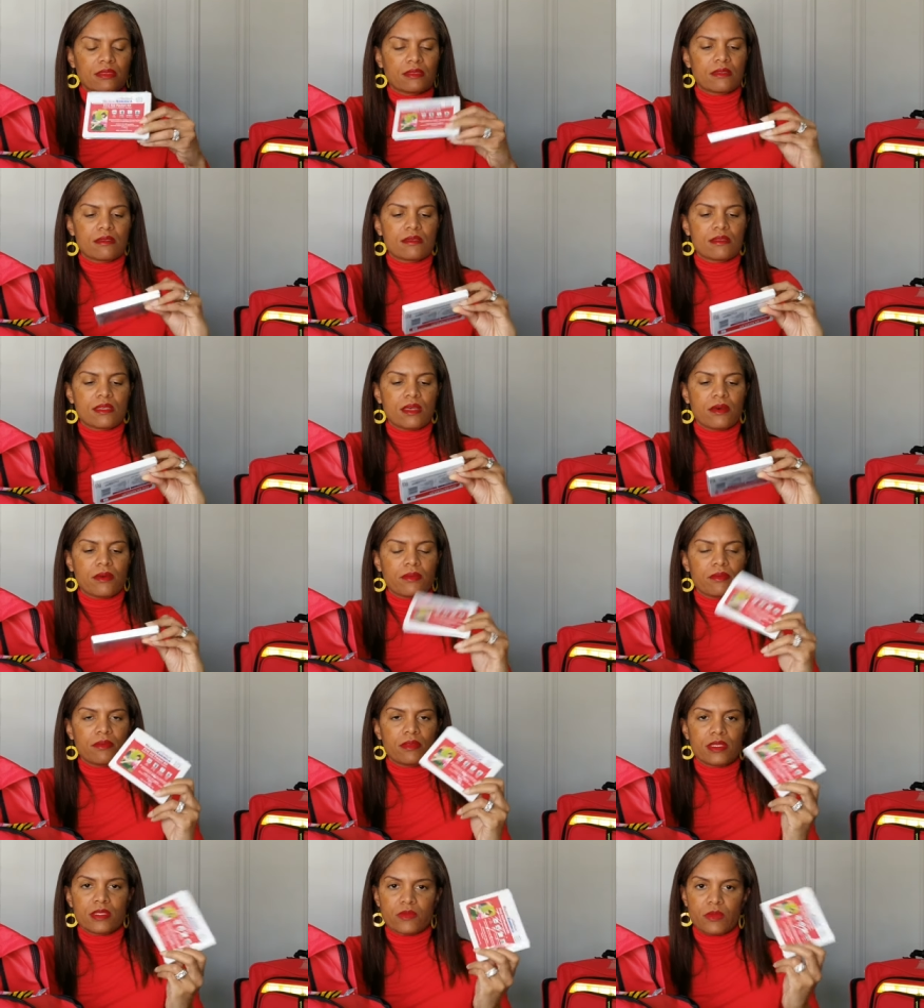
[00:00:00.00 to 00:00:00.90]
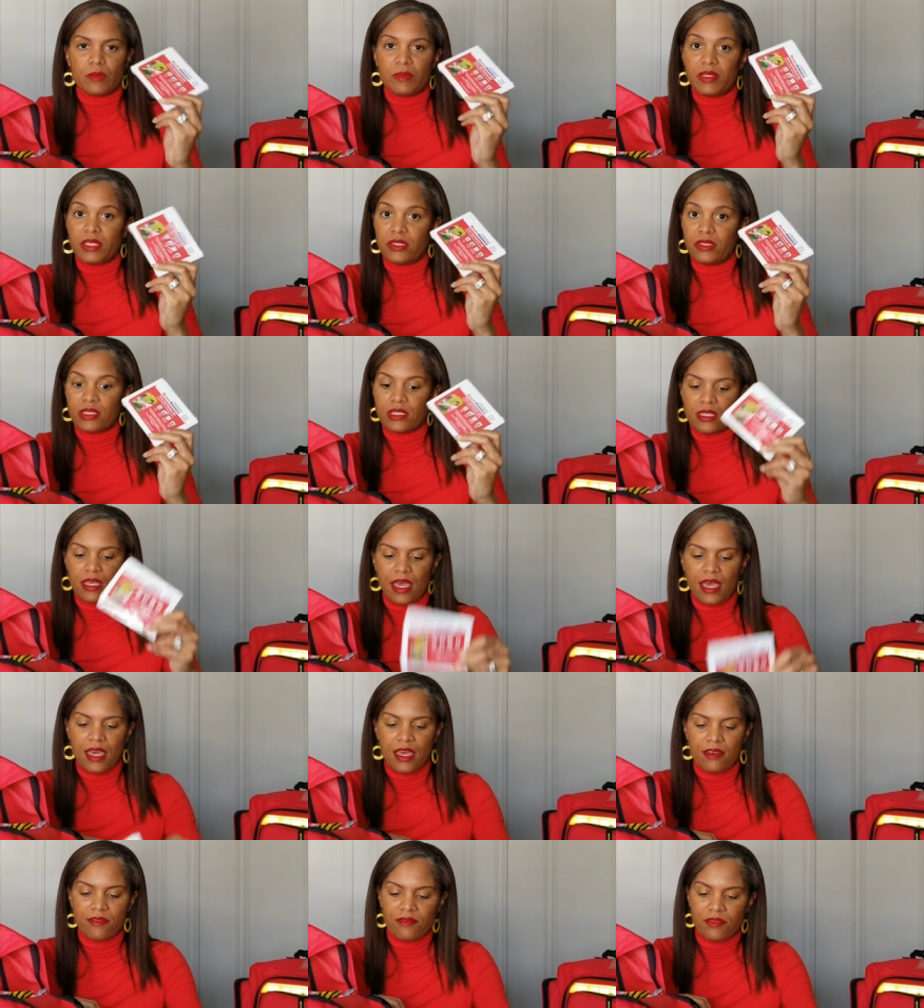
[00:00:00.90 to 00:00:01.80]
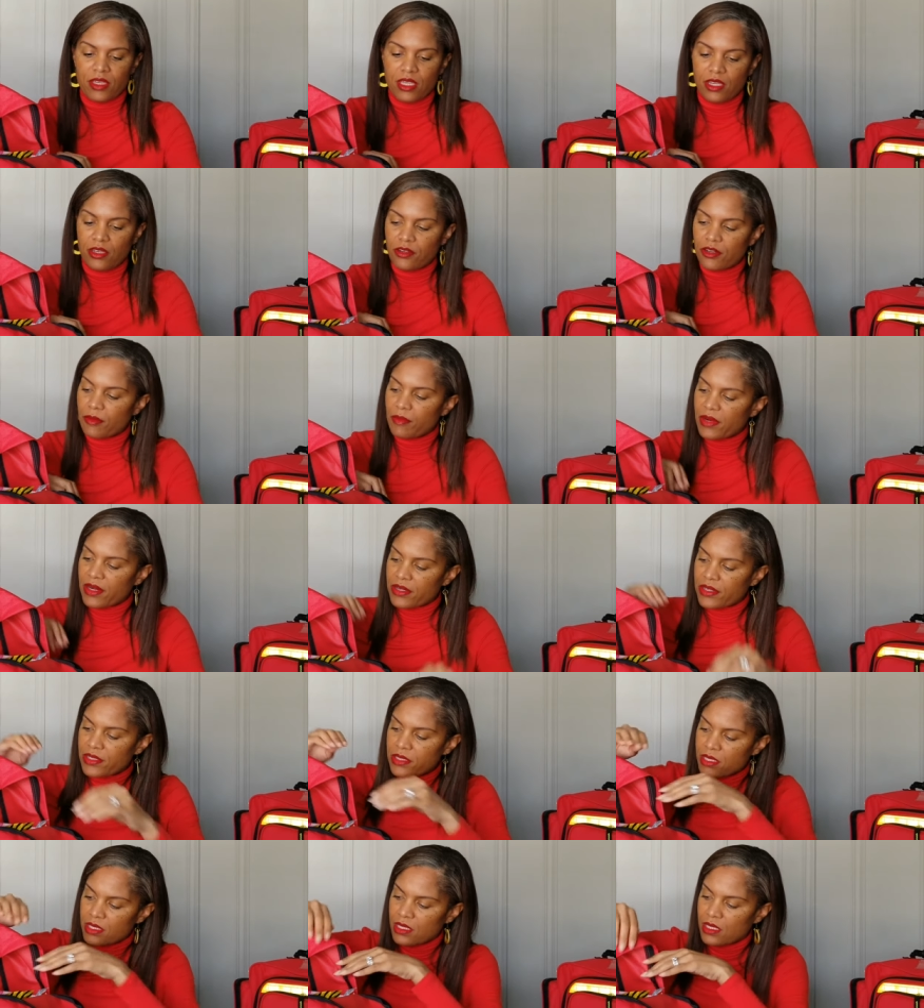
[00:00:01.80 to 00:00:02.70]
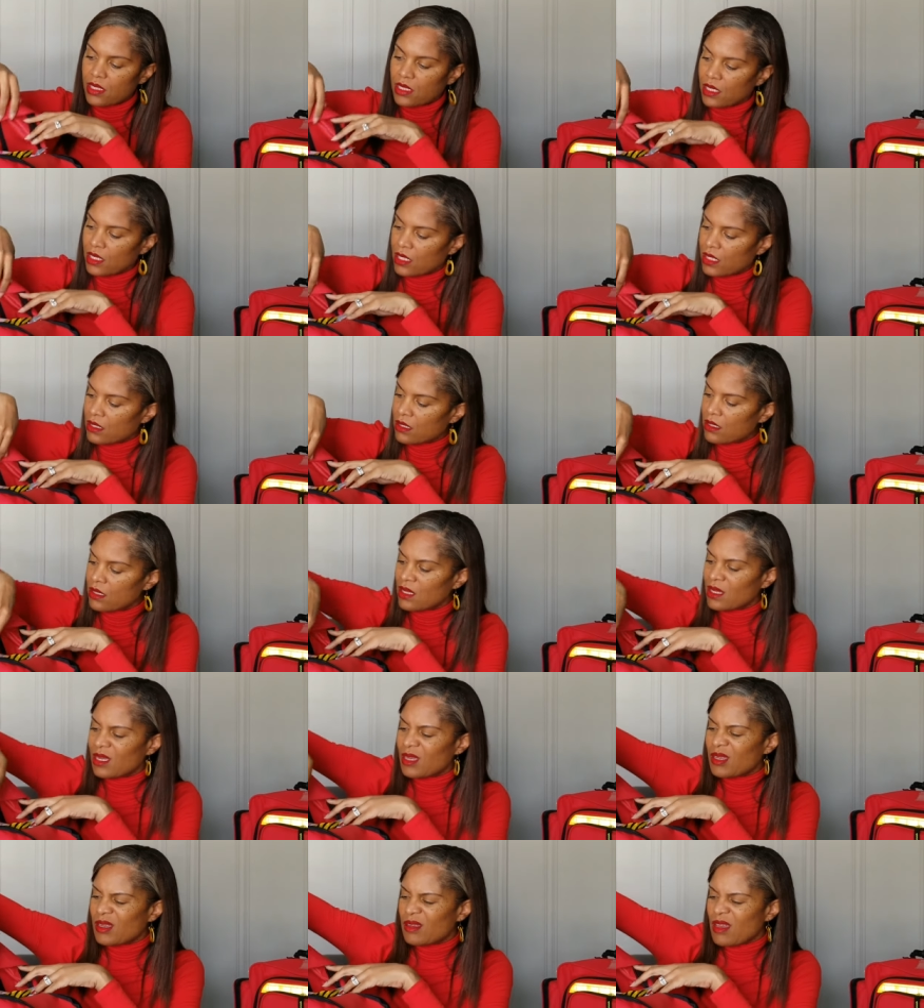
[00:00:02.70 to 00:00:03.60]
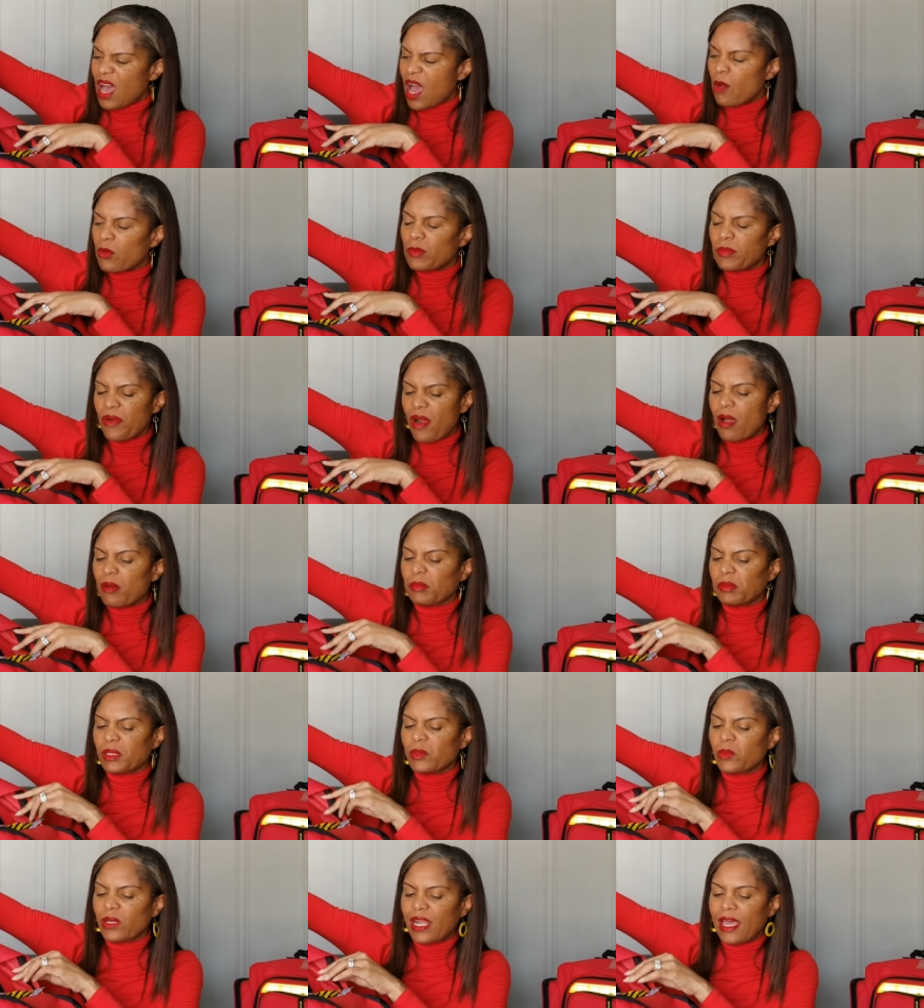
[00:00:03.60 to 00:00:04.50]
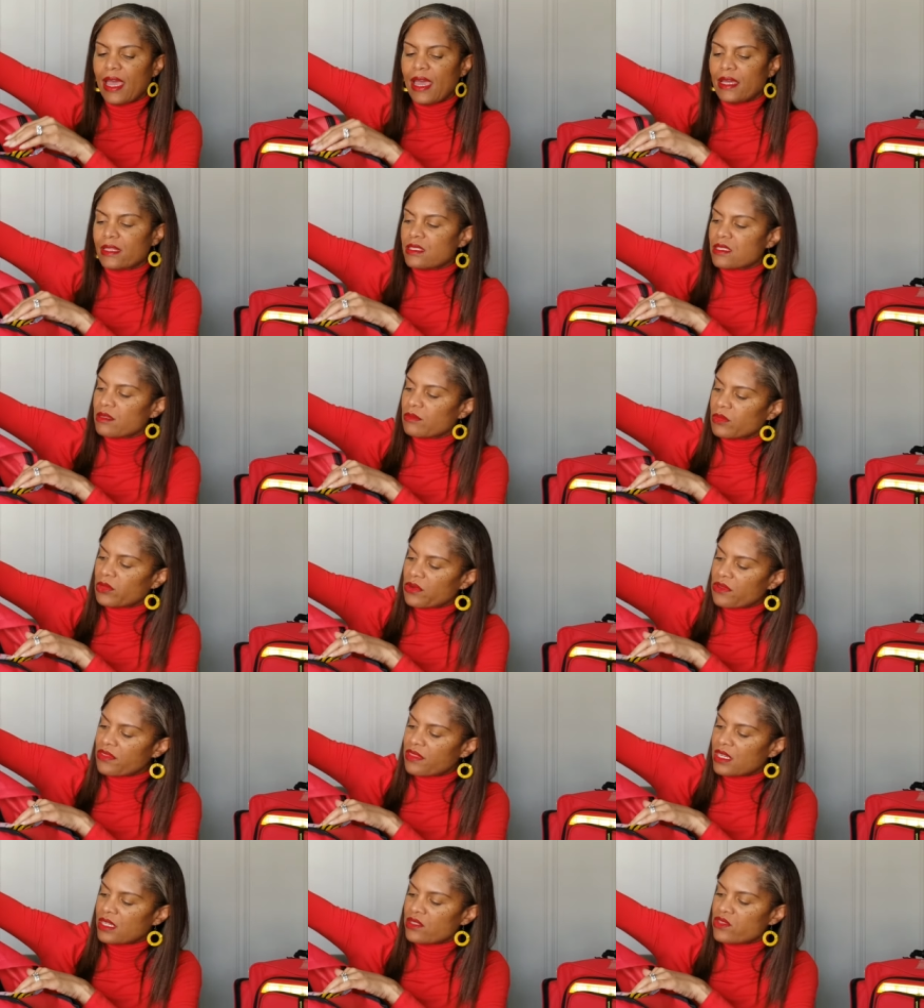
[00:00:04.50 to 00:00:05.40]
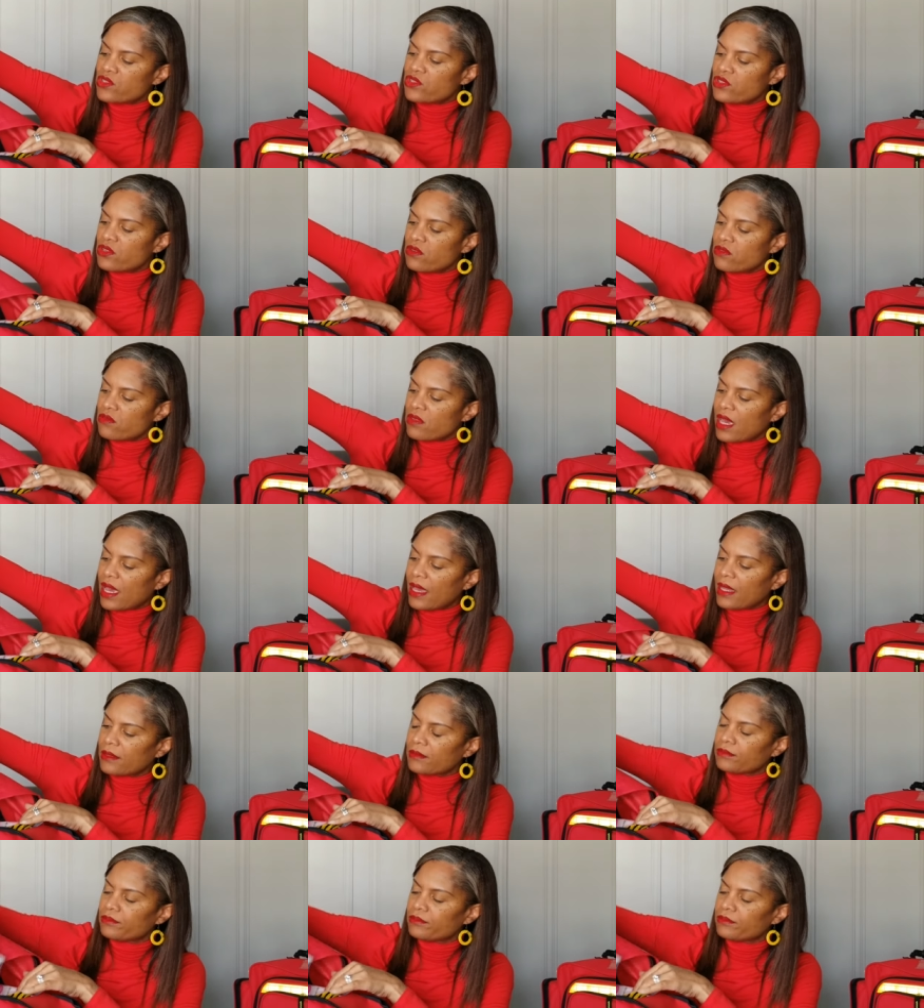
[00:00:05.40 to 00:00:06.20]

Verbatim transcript: So this would be good to have in your emergency kit. I would probably want to add some more things to that.